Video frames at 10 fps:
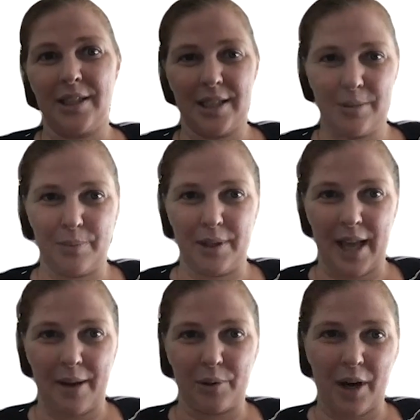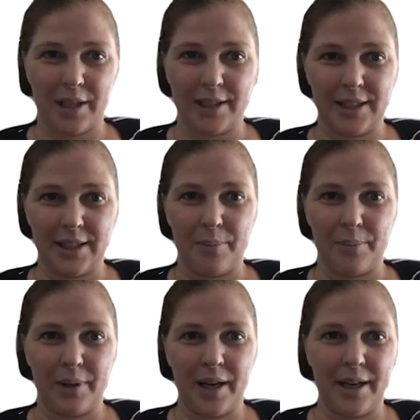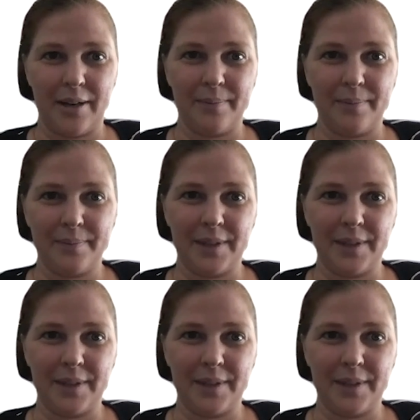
speed that process up um,